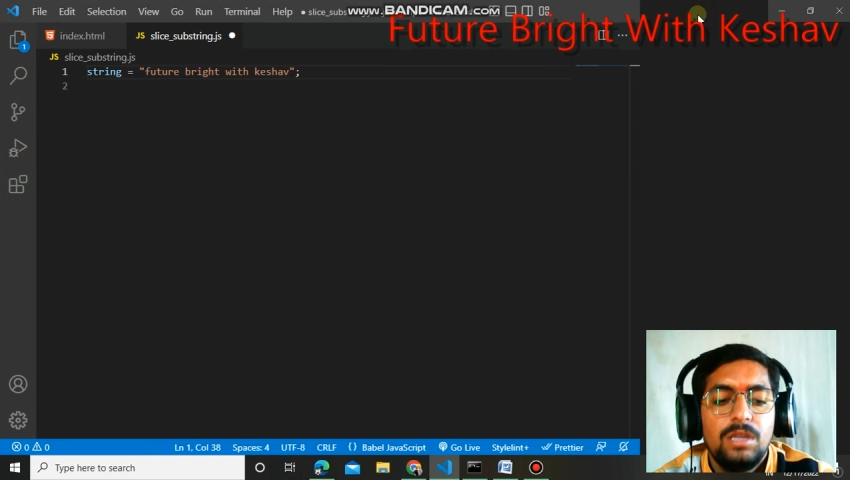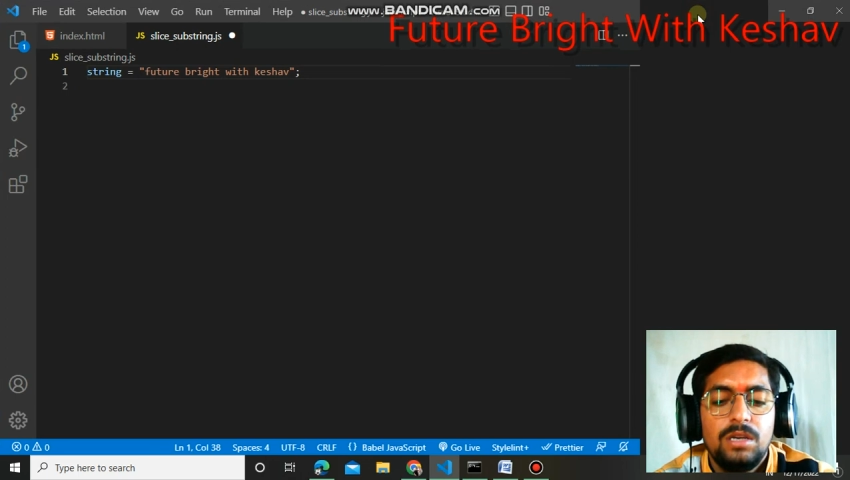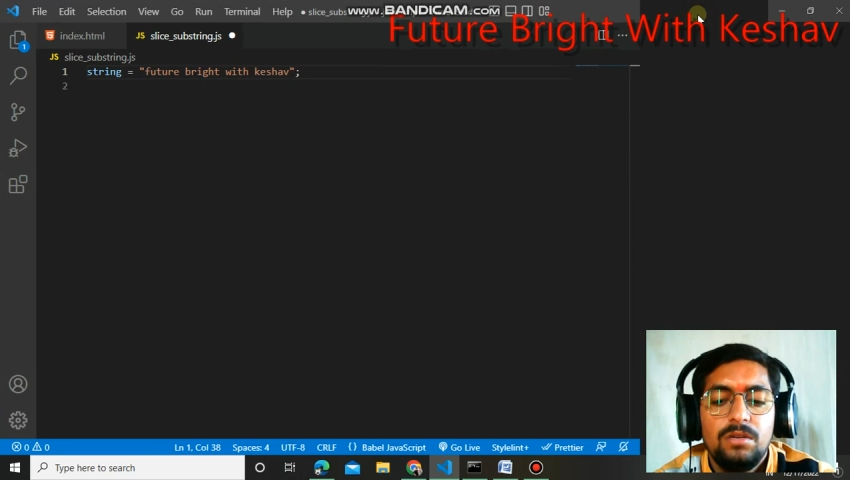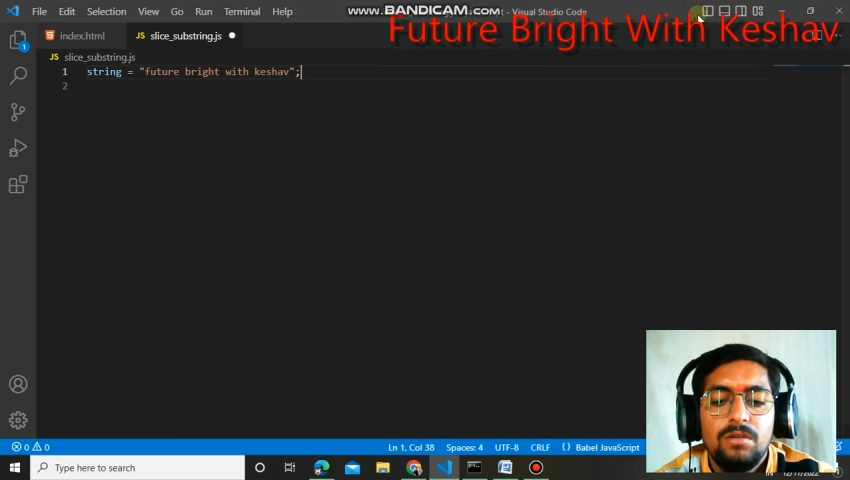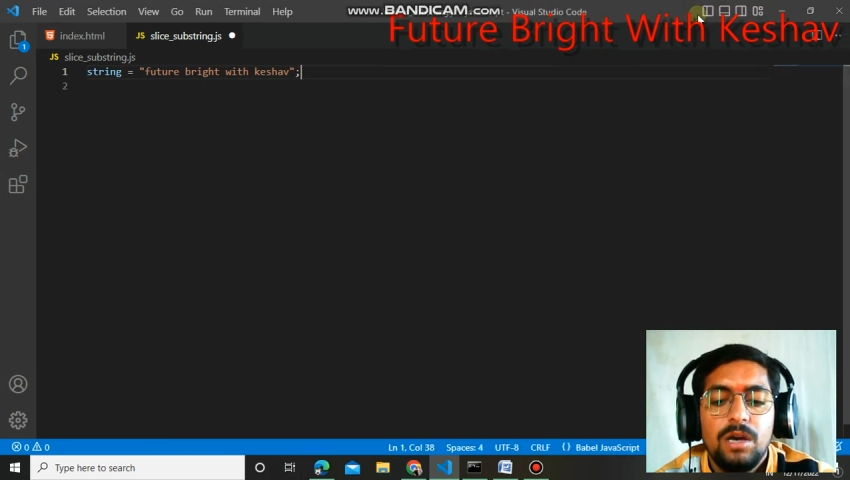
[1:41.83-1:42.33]

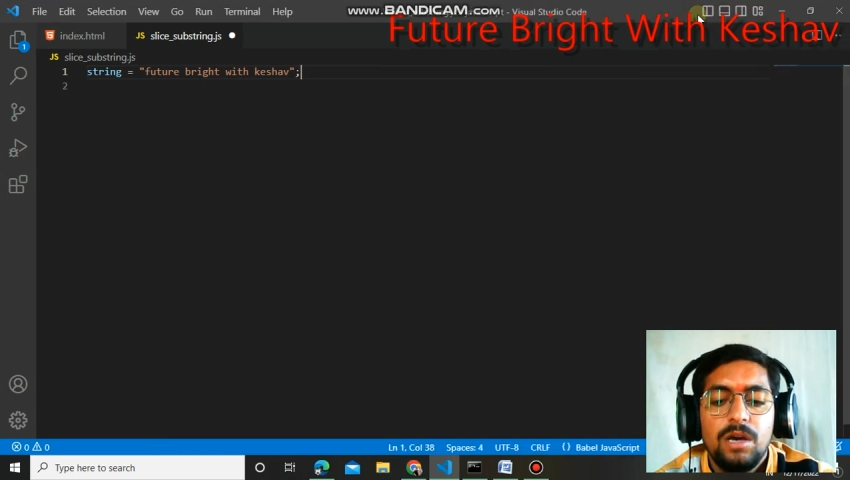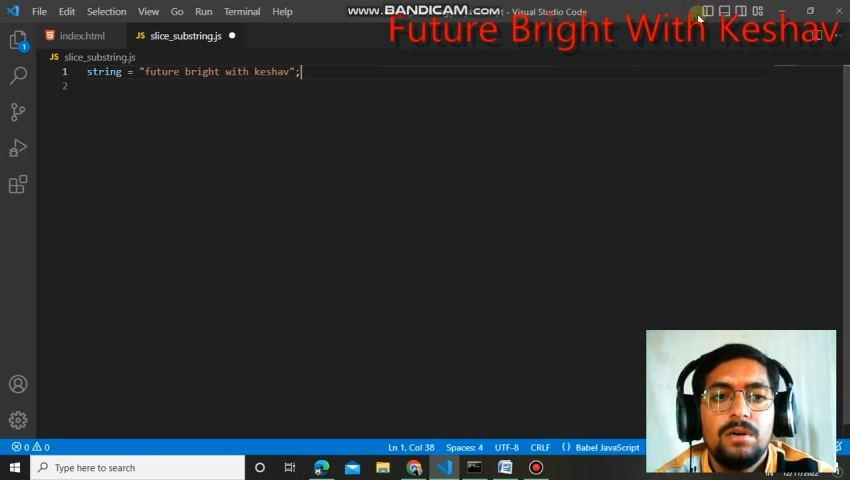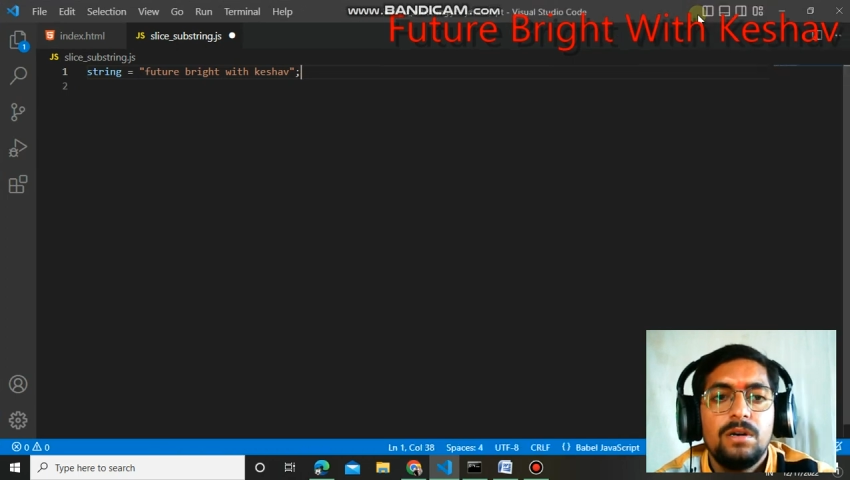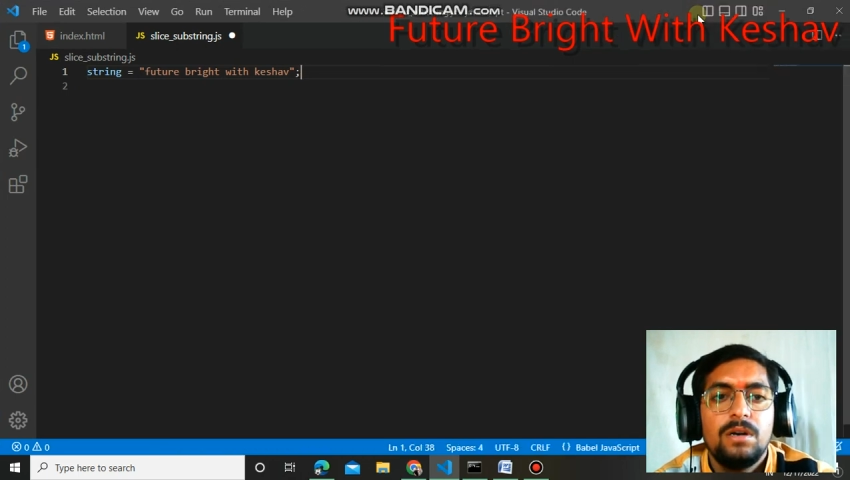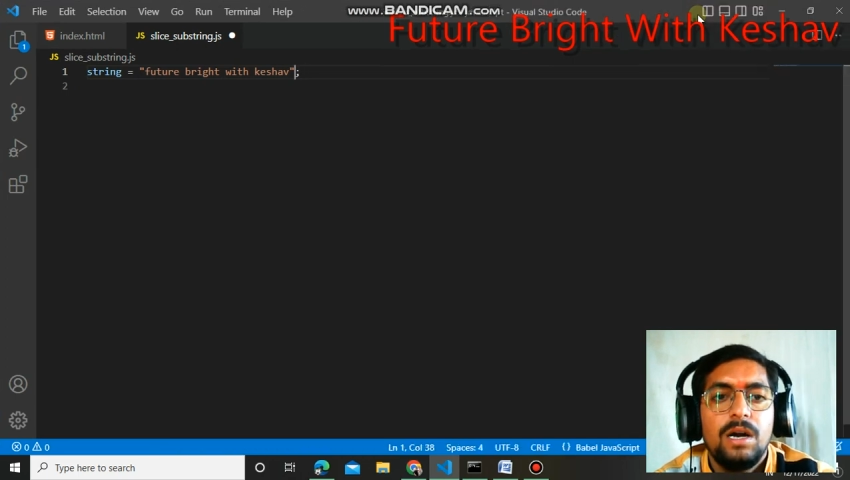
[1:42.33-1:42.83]
then you have
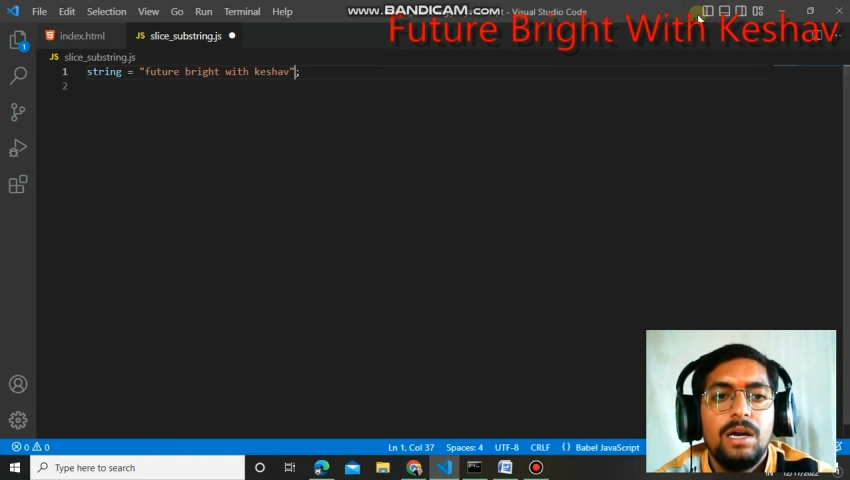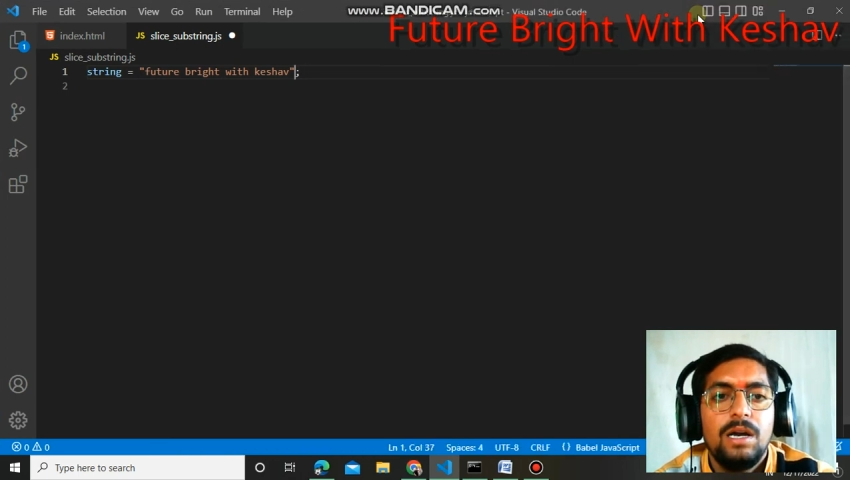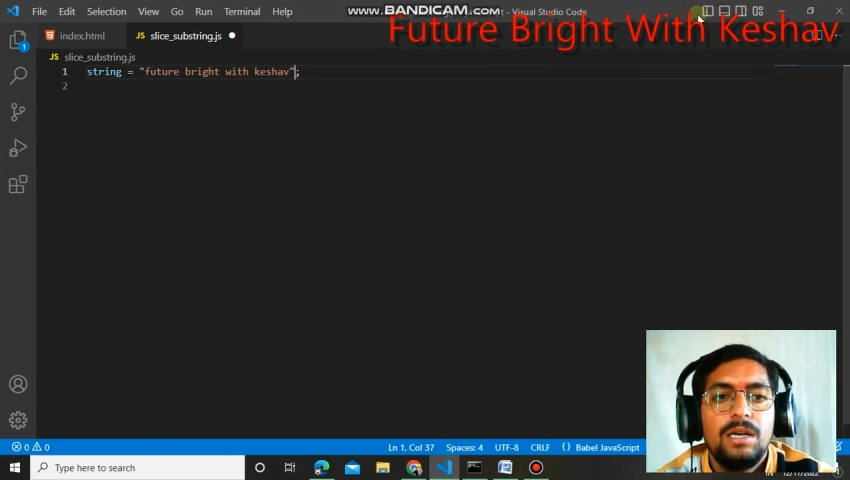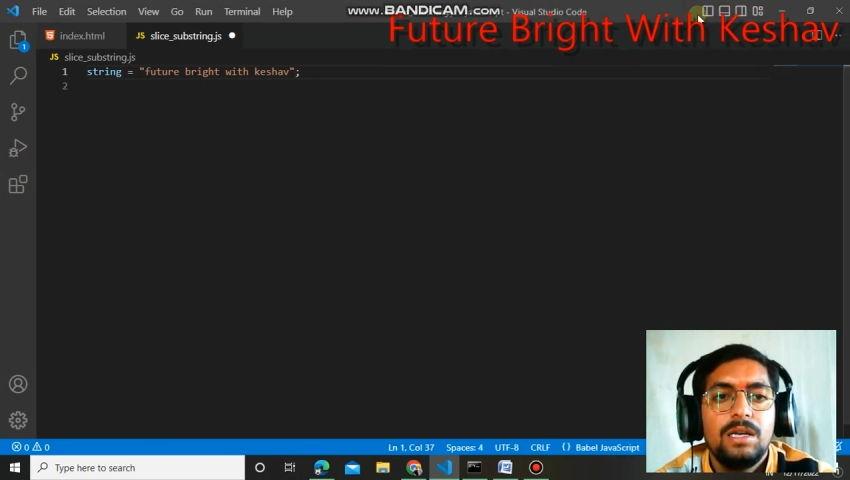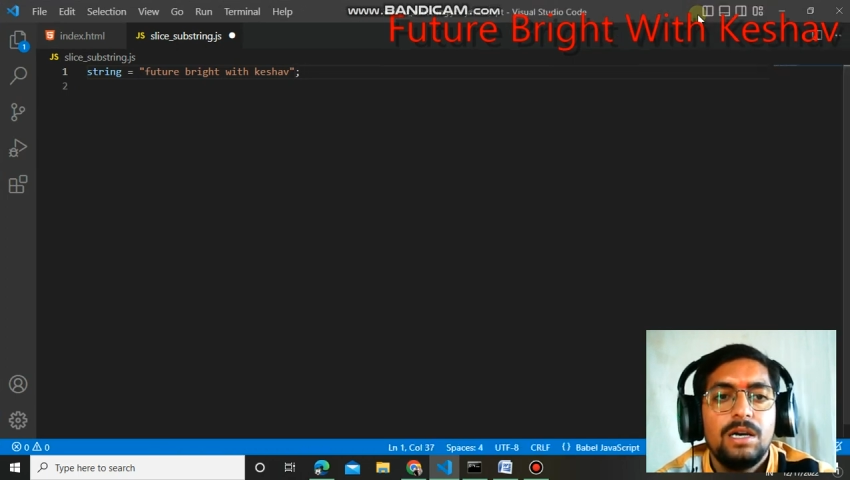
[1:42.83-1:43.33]
a
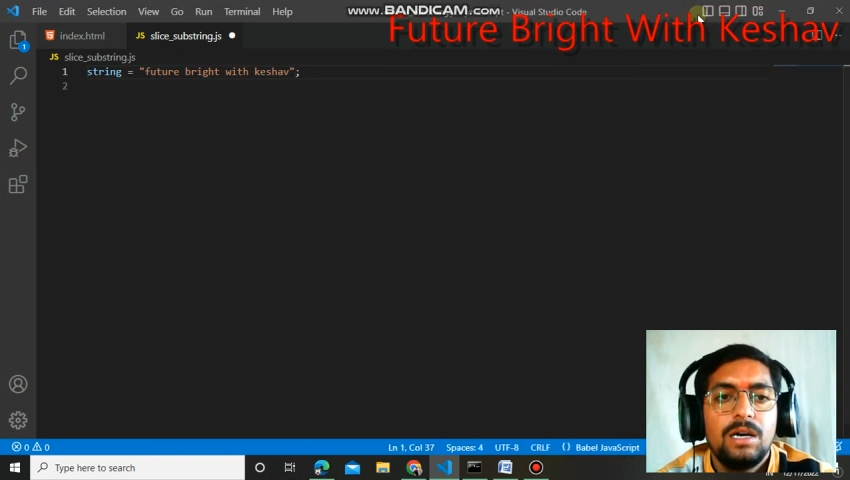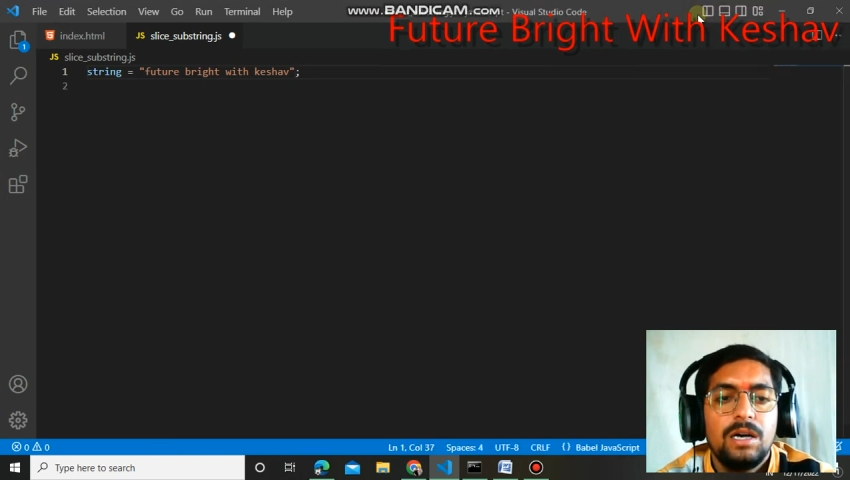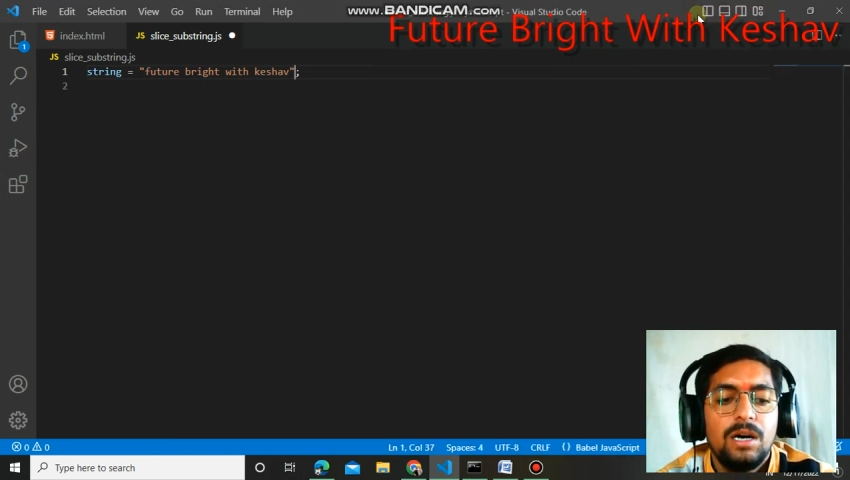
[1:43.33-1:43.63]
idea